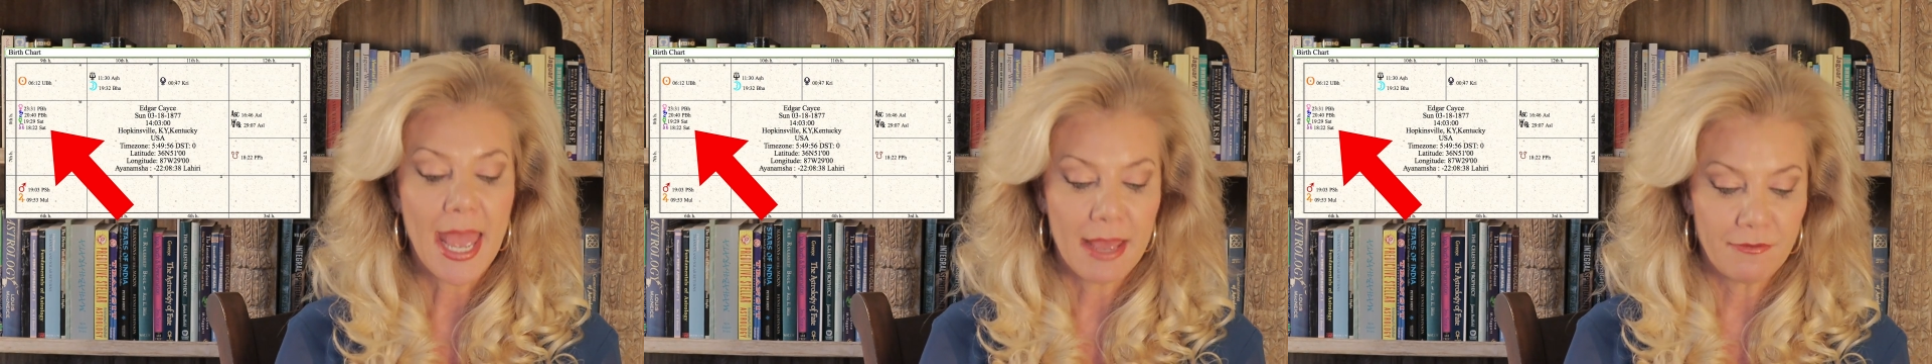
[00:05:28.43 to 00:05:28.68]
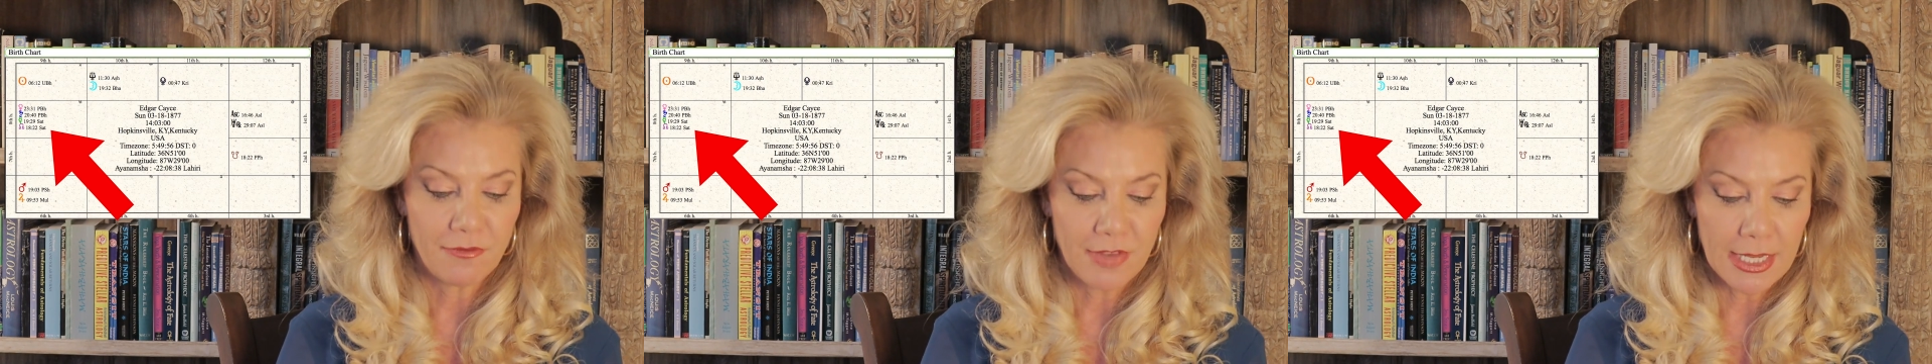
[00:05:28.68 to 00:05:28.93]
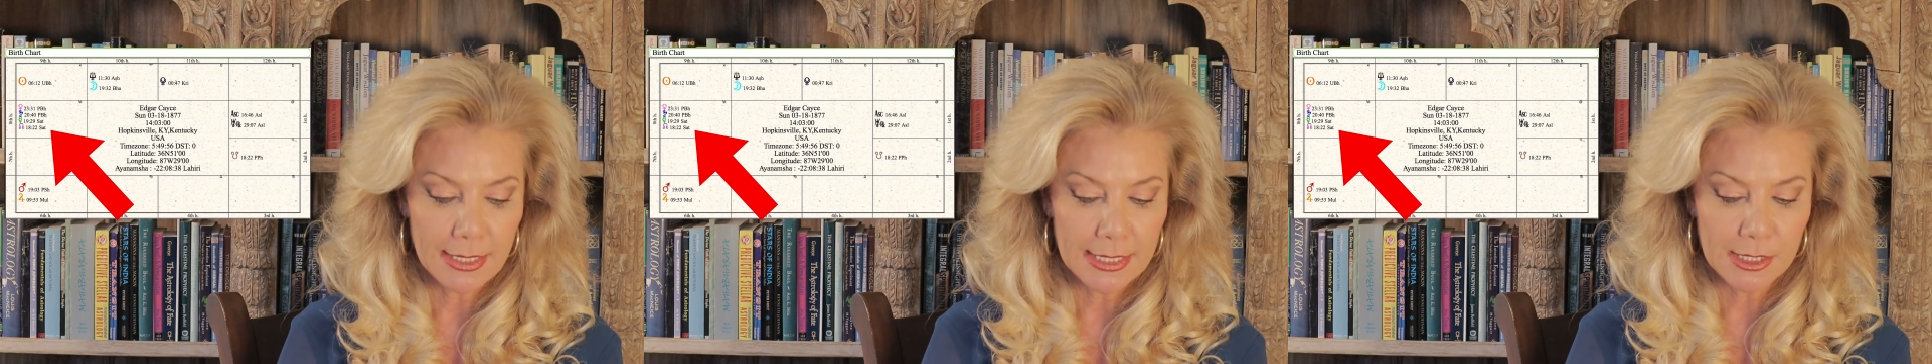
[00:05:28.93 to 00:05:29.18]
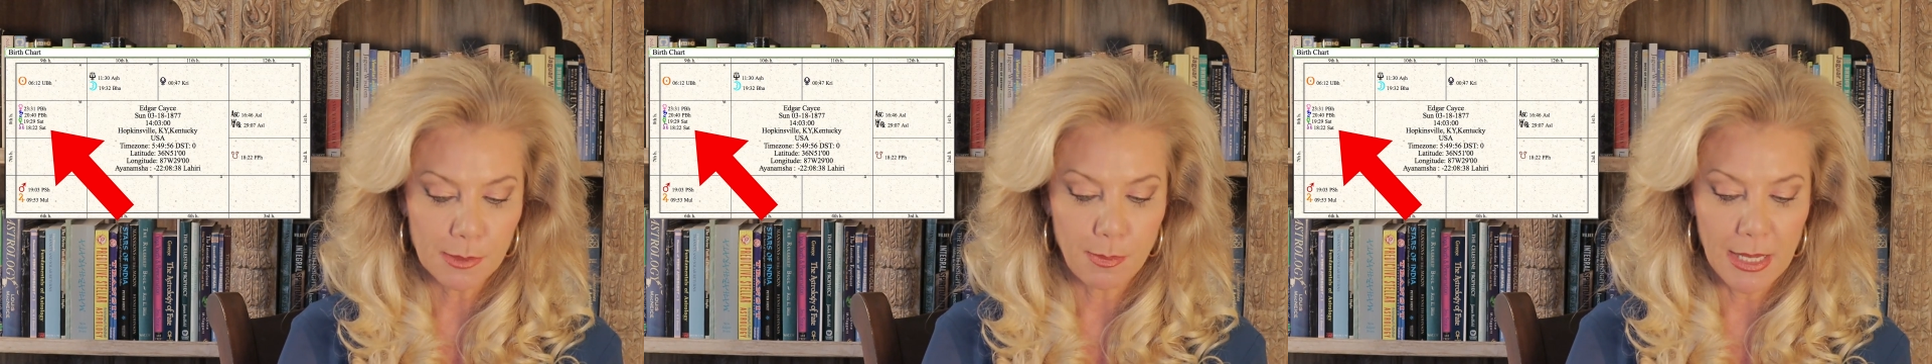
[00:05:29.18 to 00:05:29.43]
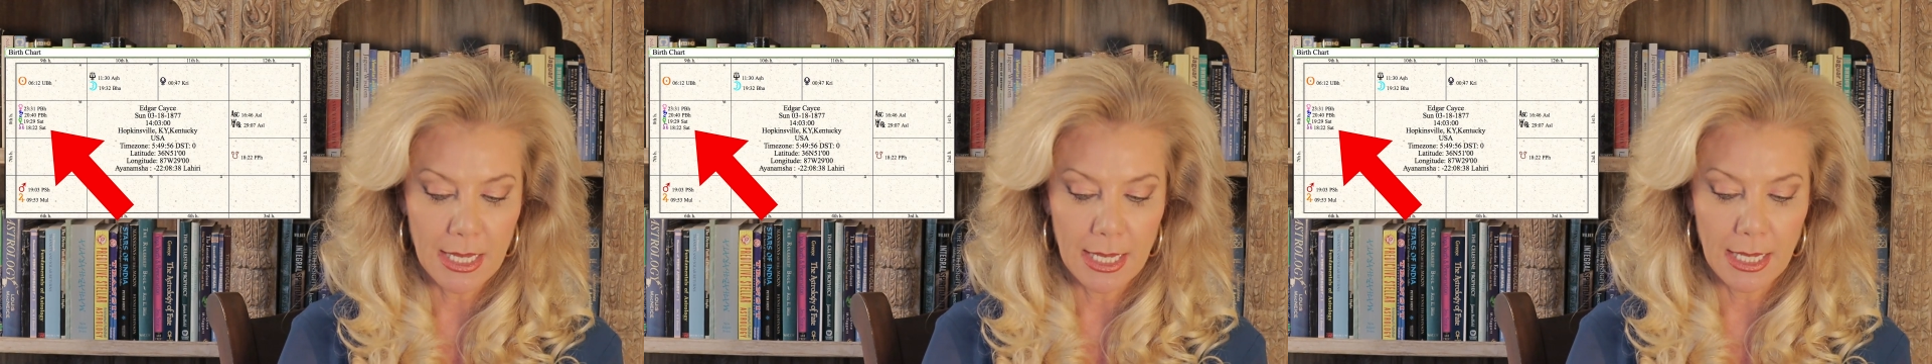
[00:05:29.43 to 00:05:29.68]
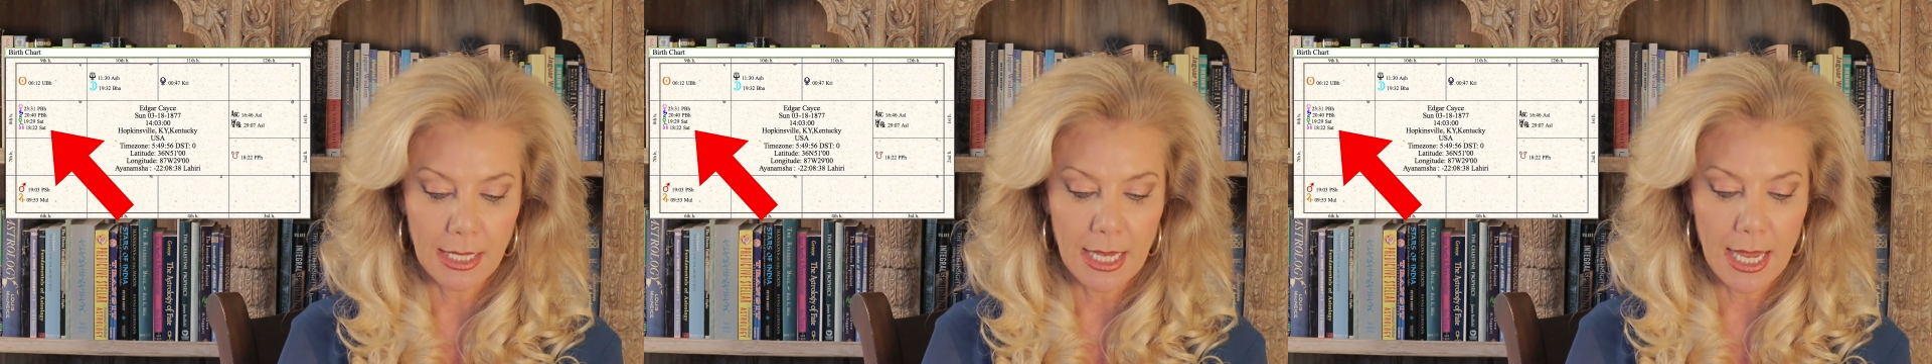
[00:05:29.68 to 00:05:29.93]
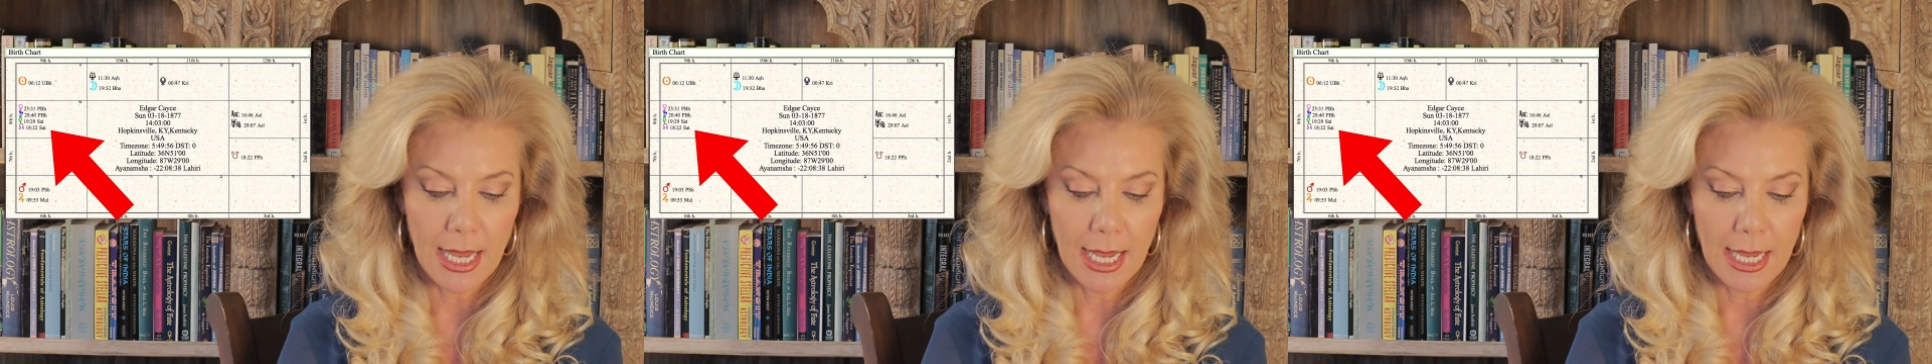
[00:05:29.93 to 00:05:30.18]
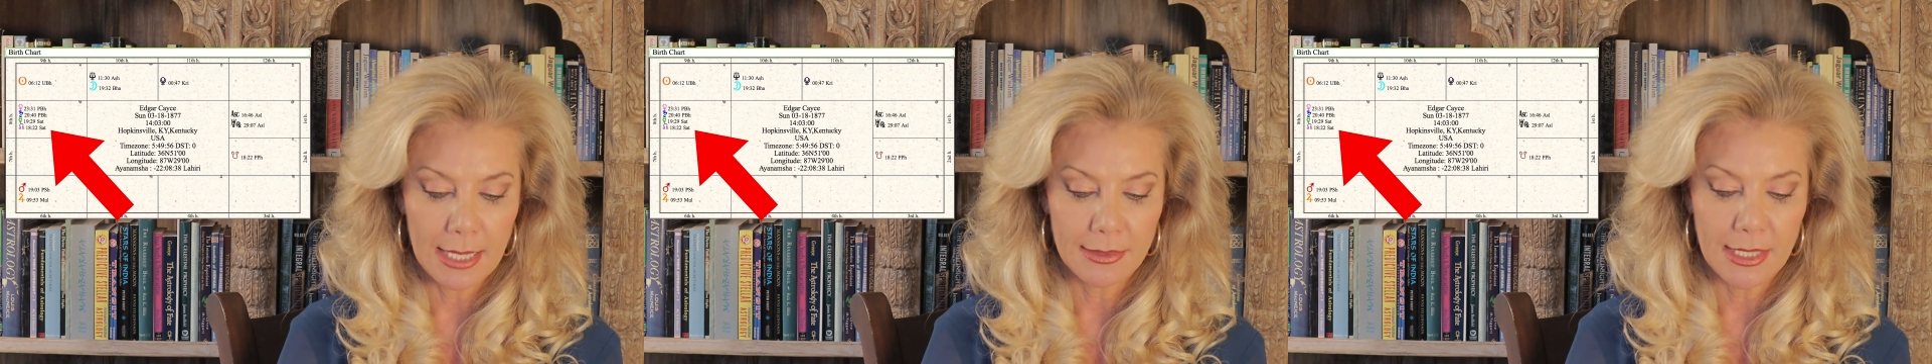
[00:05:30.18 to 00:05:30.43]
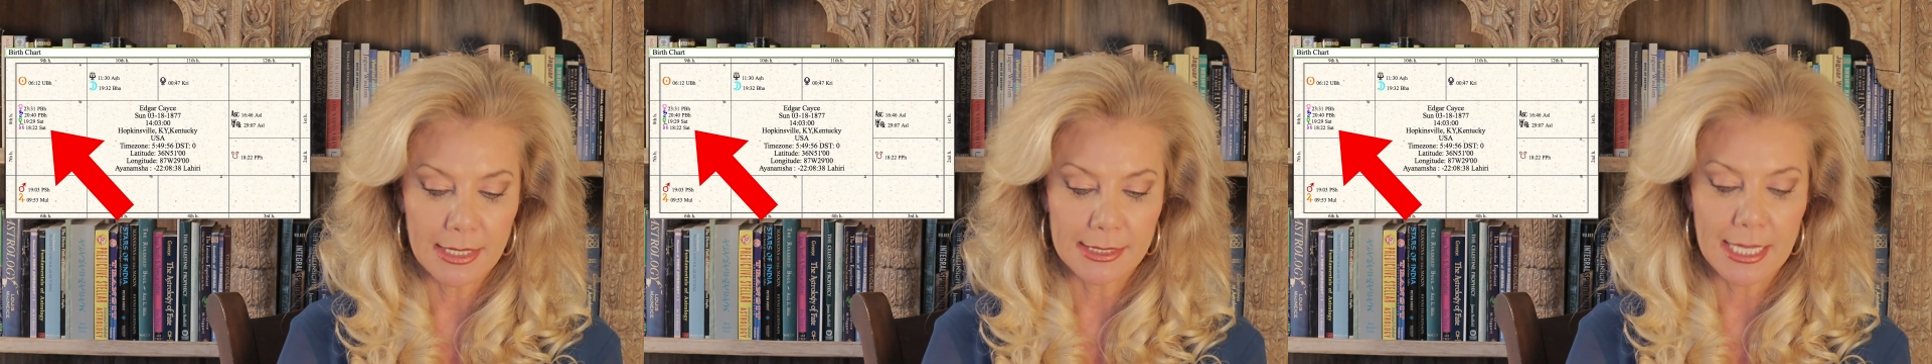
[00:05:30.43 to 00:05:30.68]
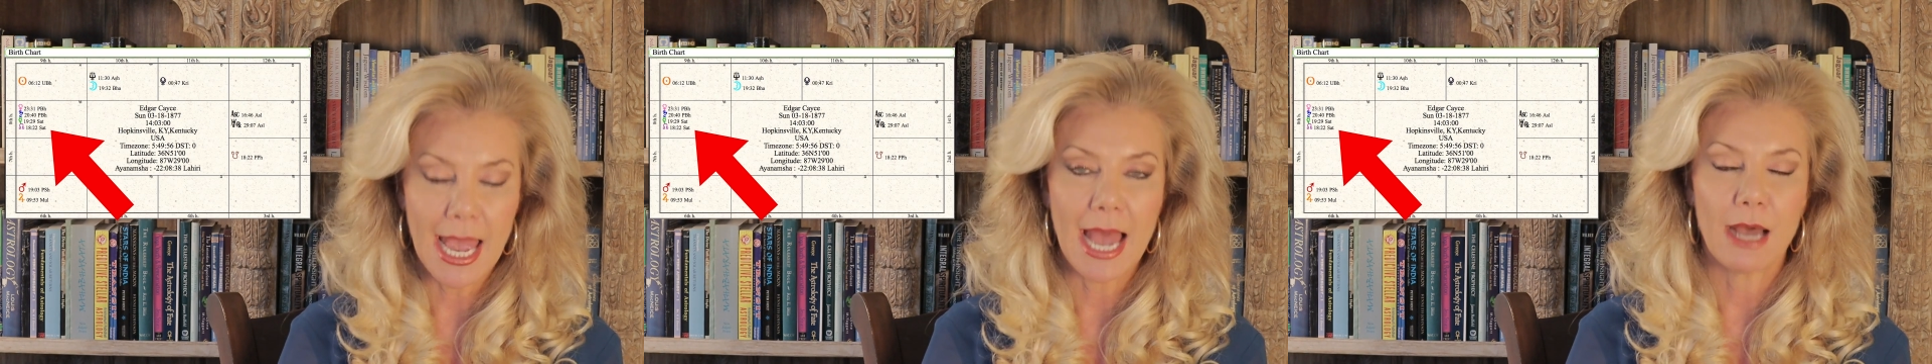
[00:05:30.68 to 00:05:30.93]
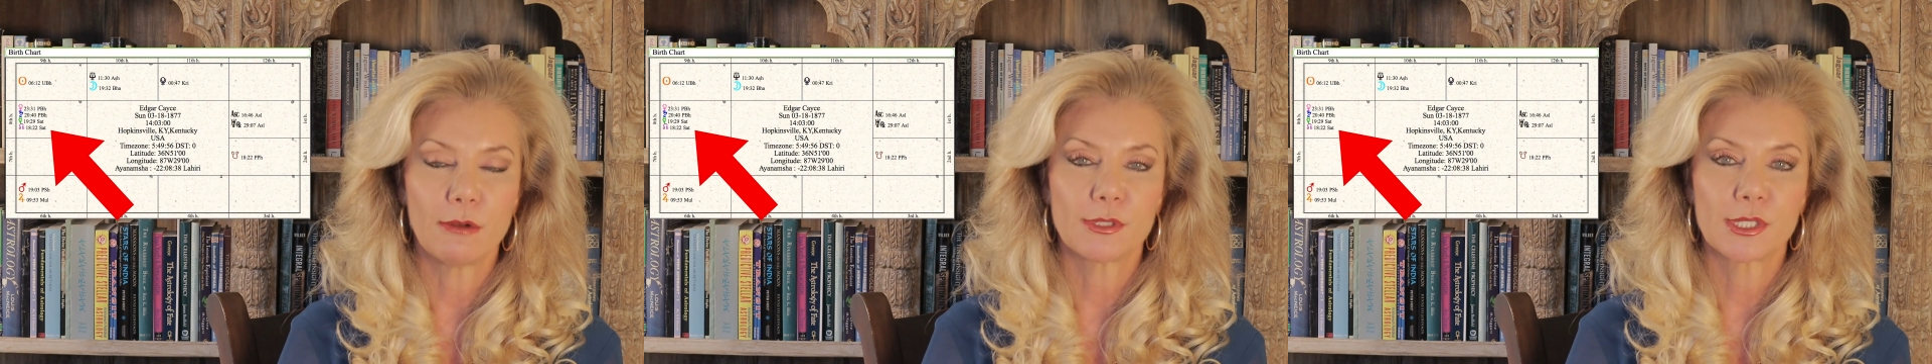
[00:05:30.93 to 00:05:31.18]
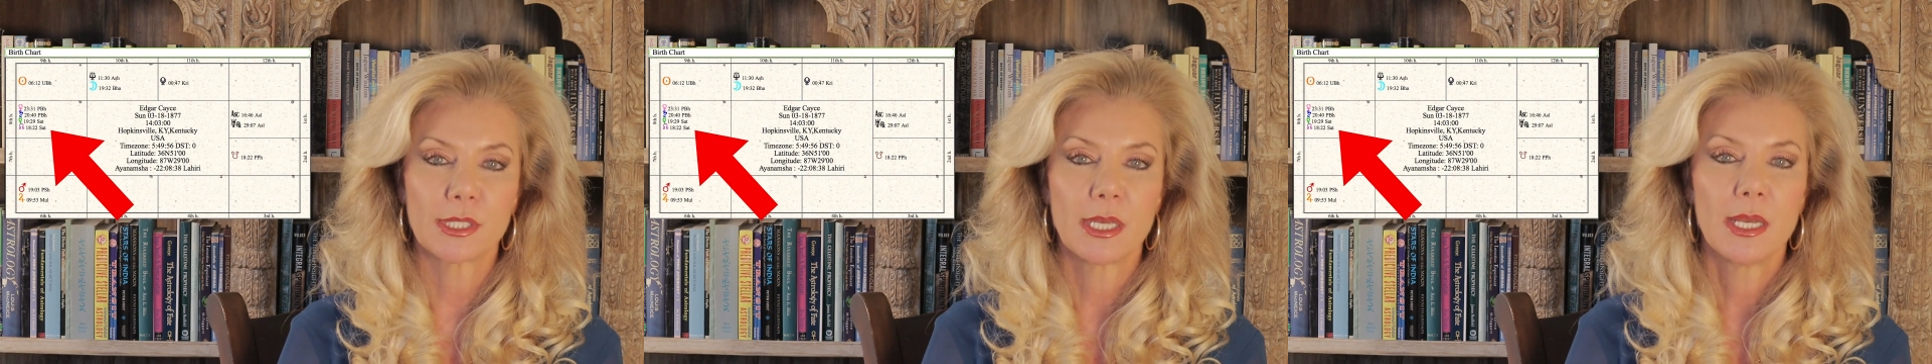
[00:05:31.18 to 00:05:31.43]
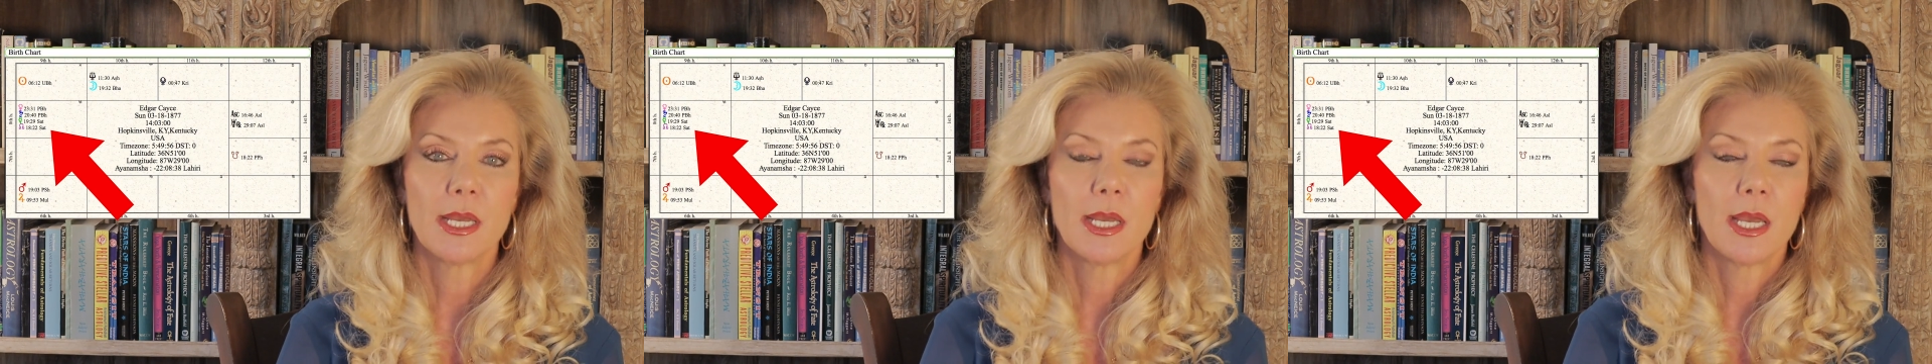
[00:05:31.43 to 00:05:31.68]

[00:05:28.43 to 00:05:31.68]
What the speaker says: And Venus being in this house